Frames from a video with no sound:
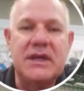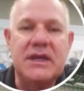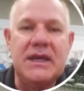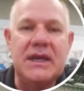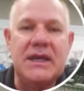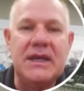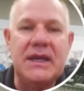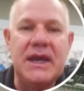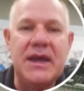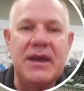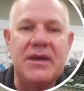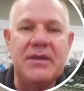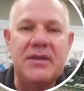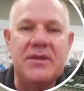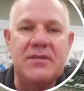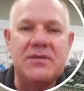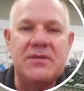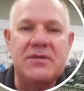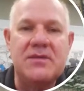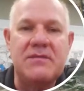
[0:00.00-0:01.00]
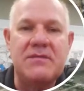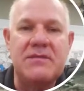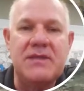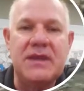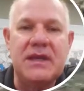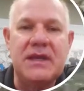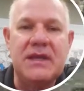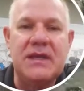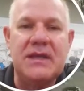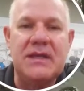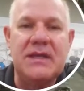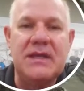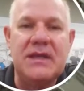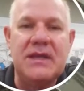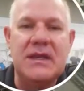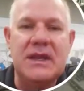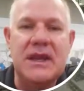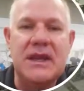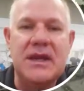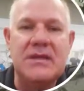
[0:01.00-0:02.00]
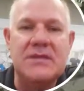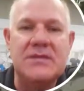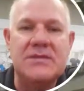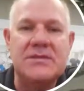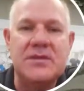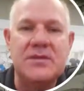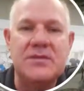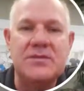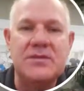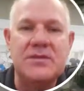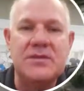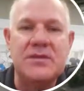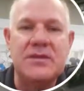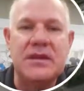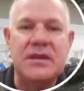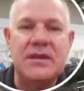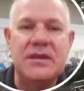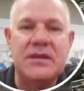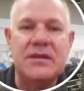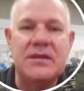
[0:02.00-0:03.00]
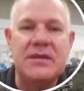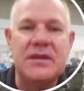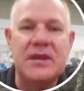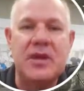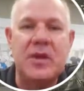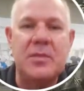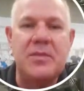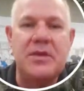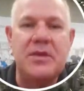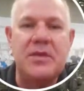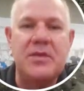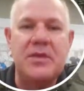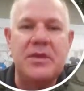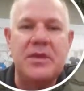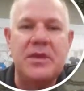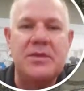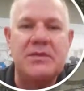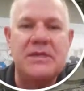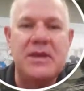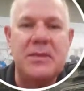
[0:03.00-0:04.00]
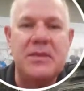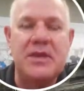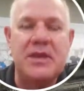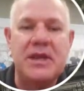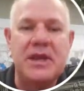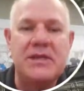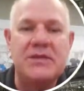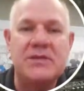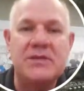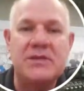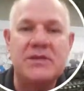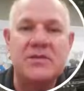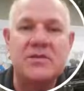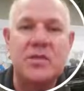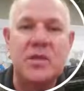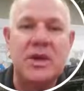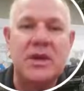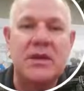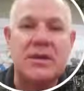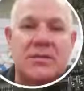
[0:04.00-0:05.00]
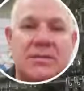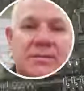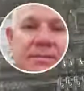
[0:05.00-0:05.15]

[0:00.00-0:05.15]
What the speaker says: and how those fit in and how the Sulzer can help you with those applications as well.